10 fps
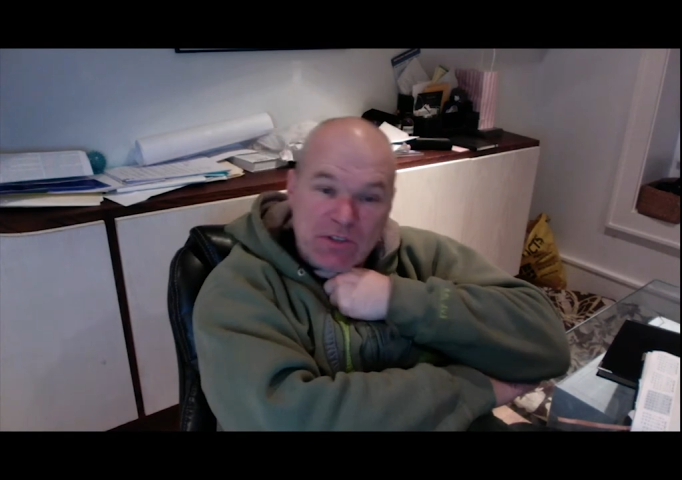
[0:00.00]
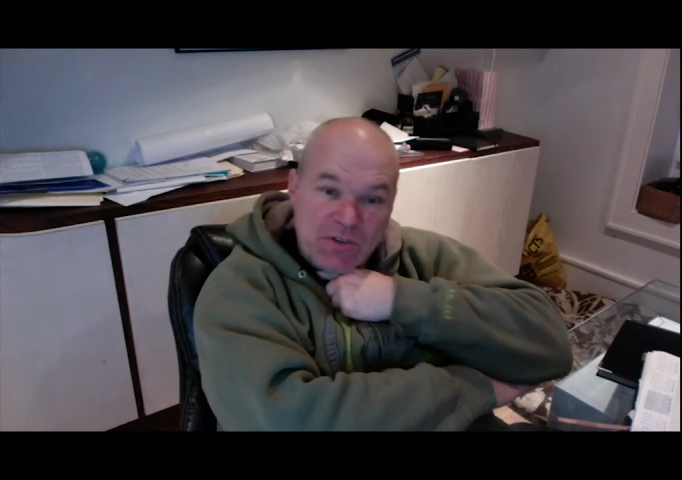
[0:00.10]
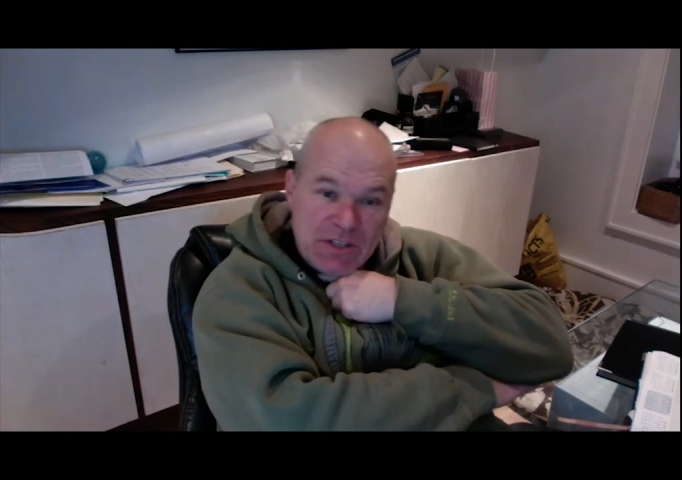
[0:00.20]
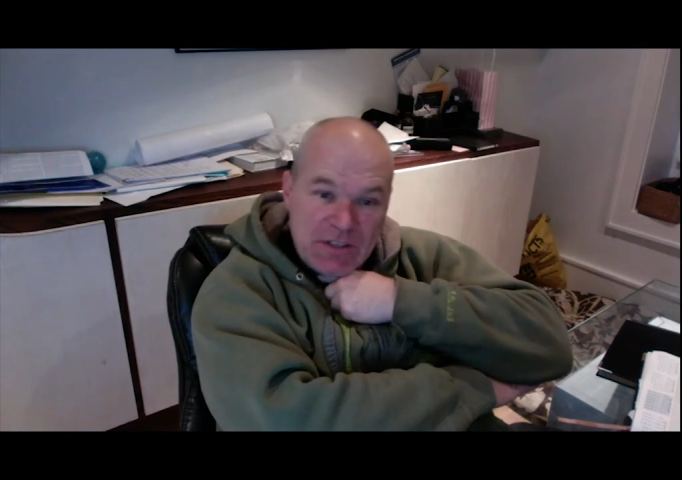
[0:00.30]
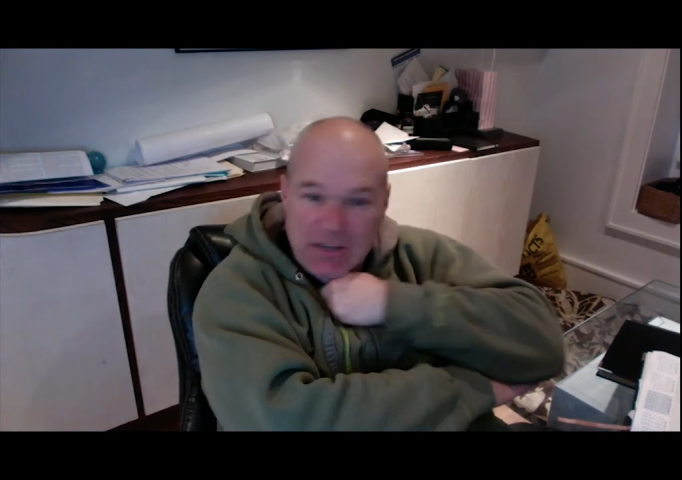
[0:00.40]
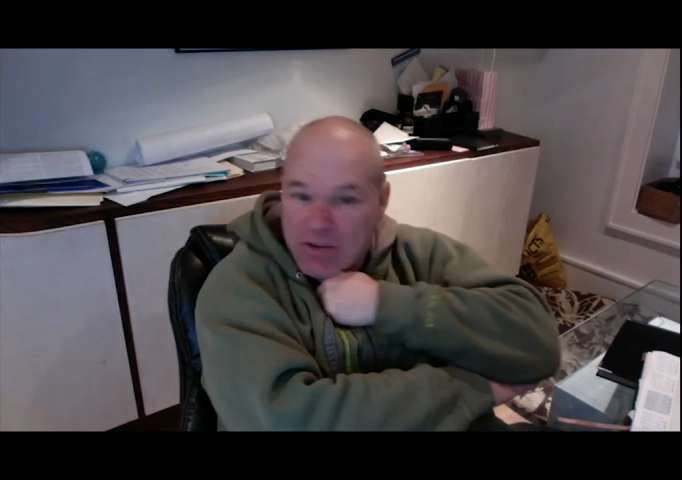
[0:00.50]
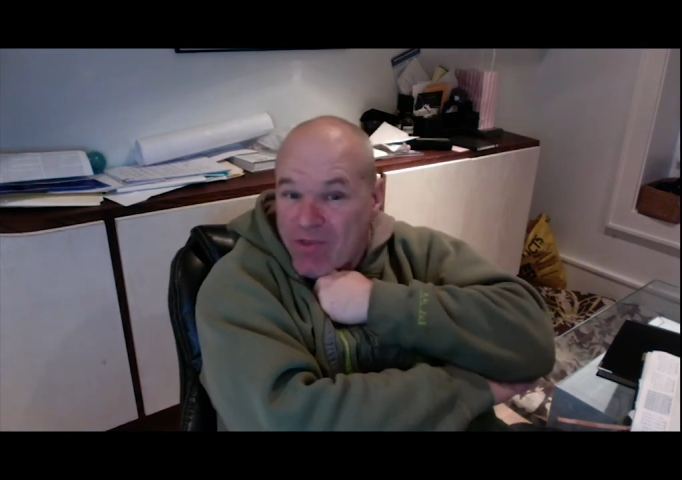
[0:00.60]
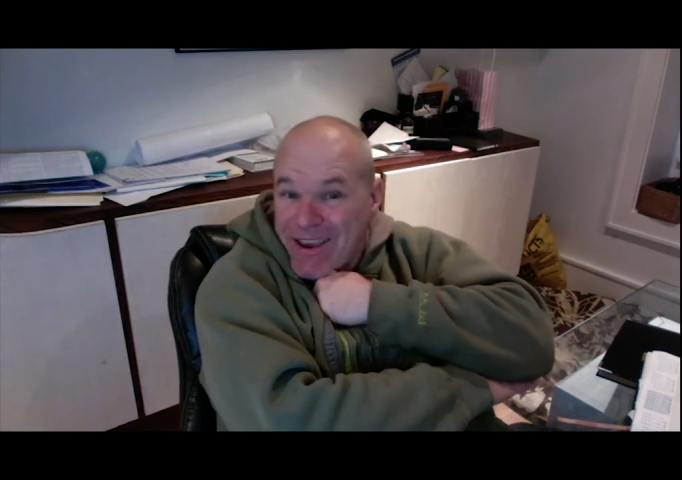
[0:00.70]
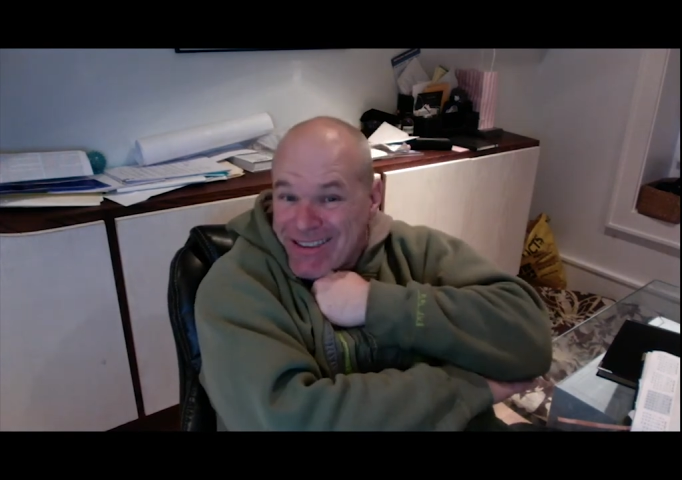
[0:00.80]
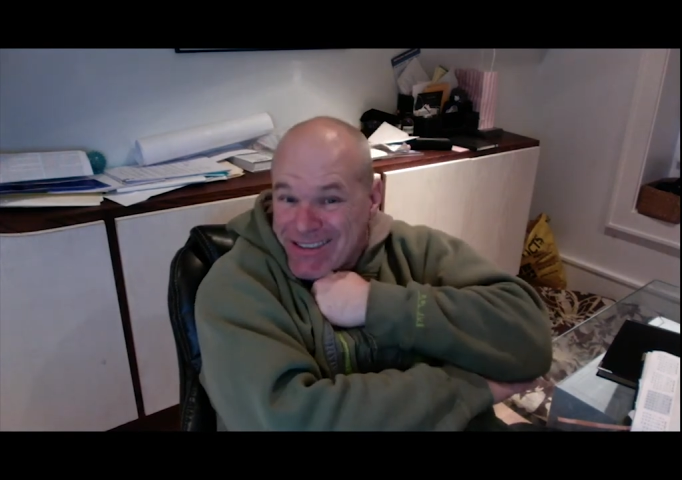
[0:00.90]
not he's the
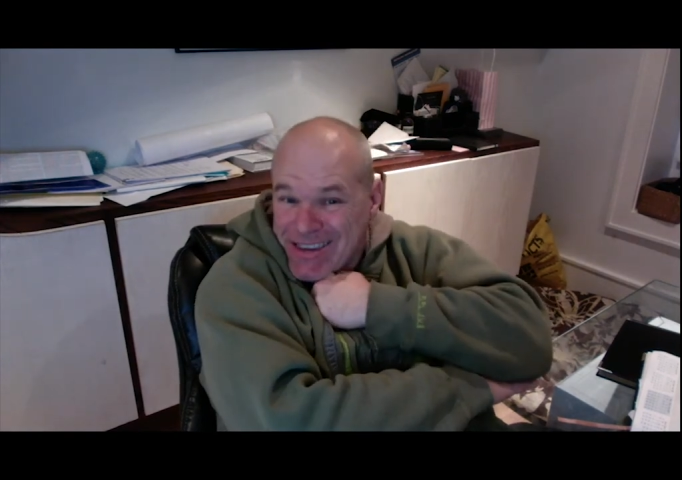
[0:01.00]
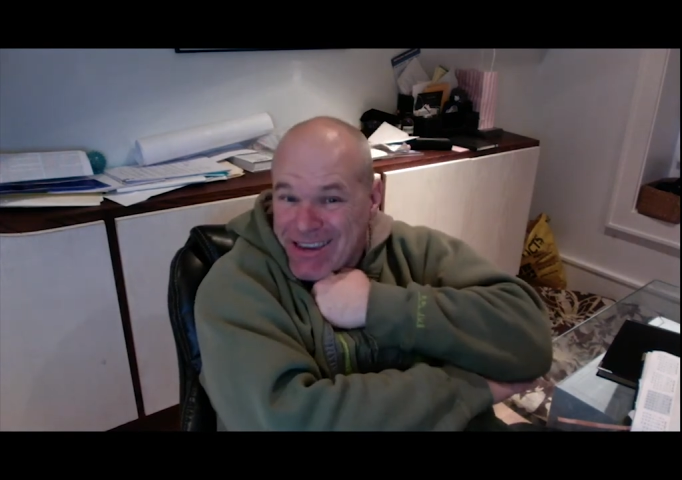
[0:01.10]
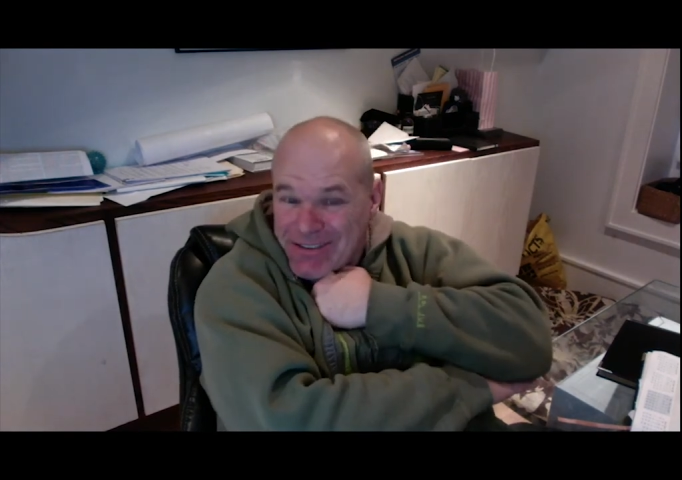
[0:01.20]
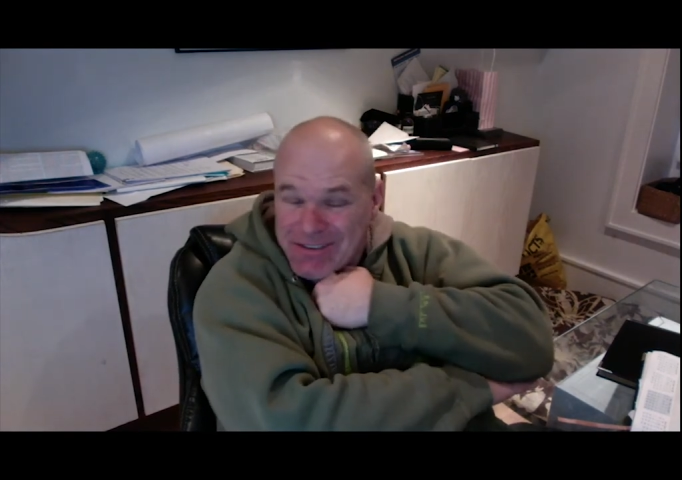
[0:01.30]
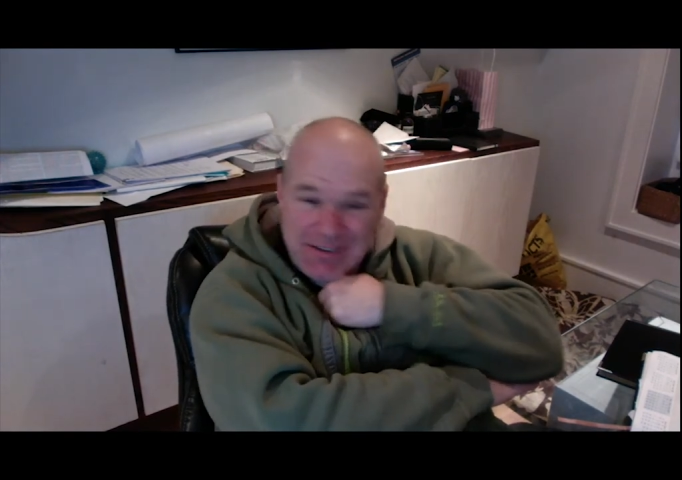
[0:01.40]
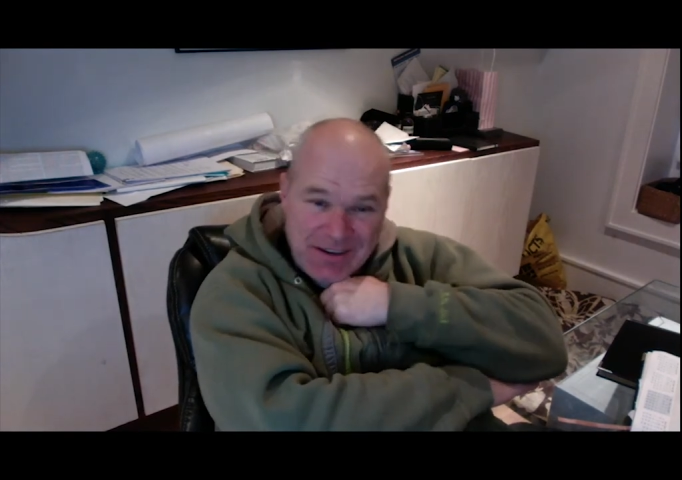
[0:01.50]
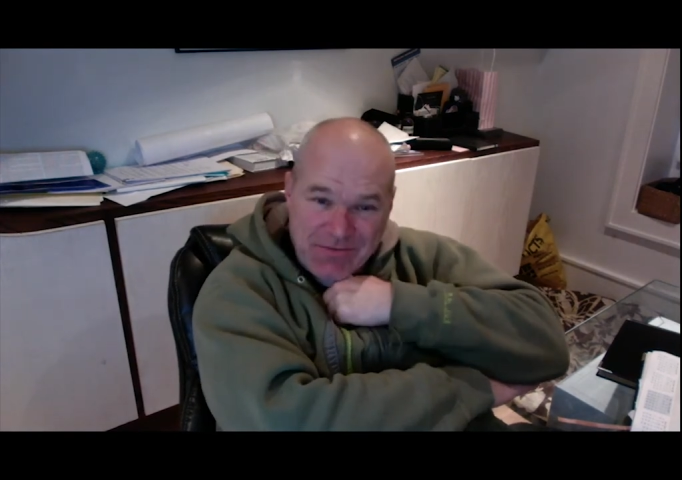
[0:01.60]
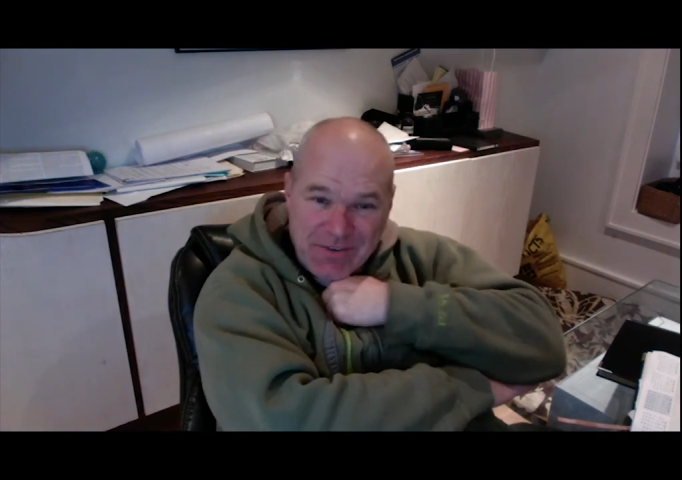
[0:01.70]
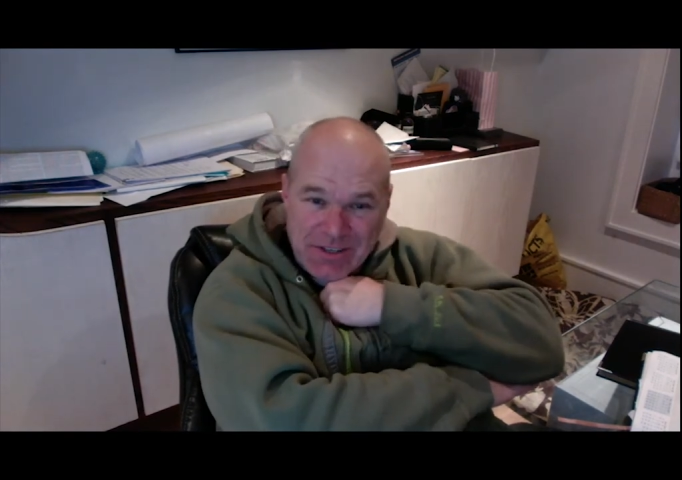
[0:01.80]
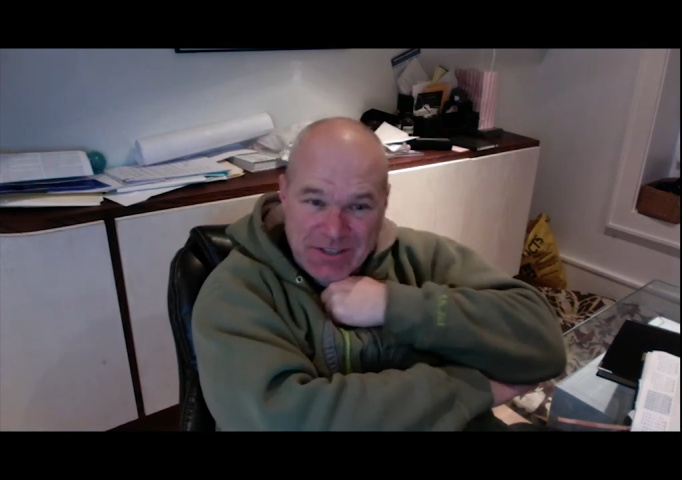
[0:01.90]
greatest actor
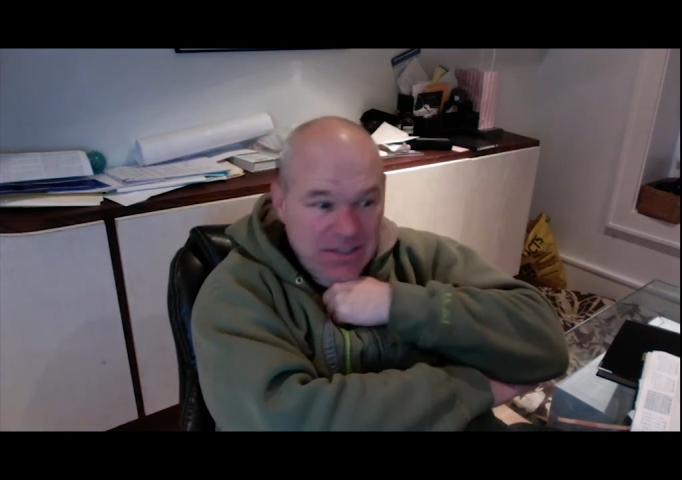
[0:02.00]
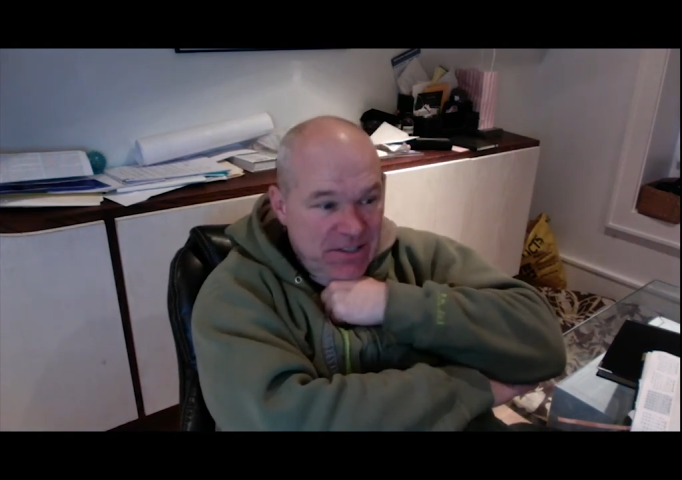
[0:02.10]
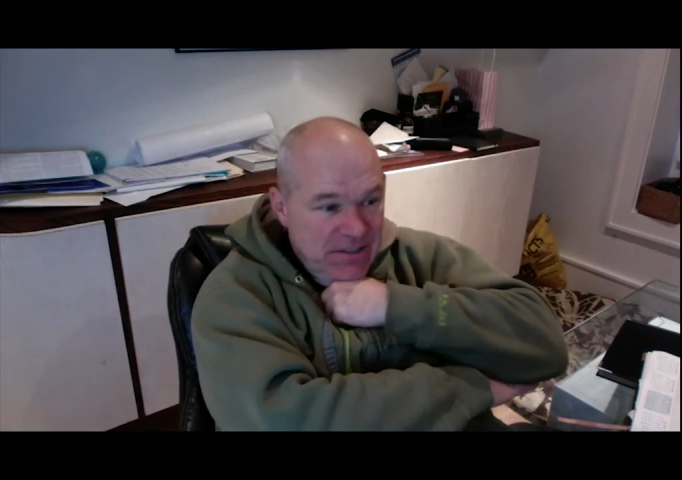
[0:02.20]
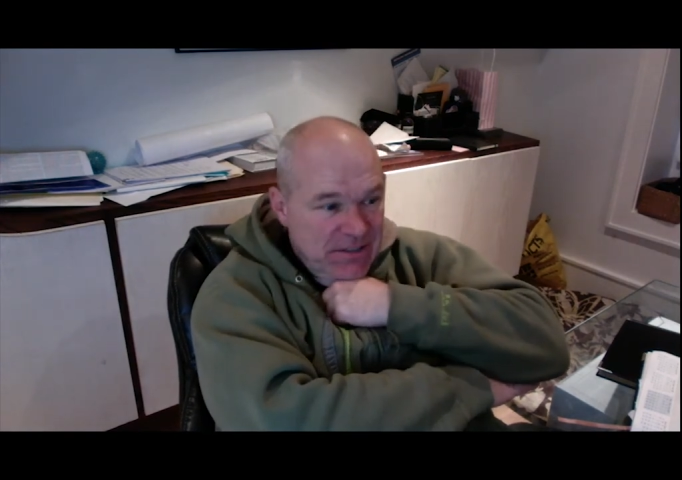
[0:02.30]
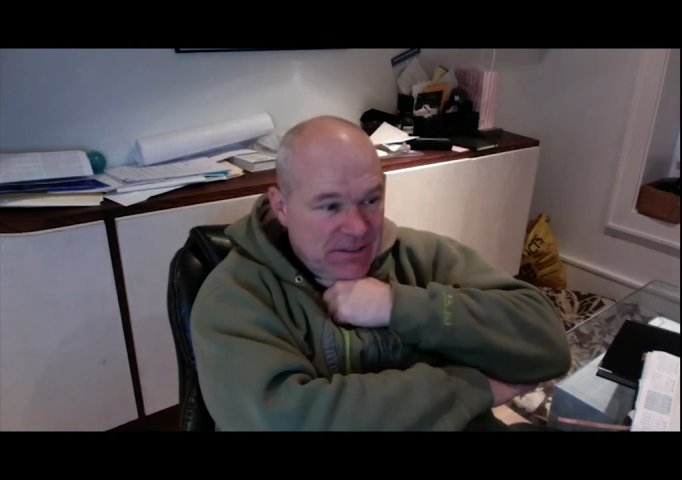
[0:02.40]
ever existed.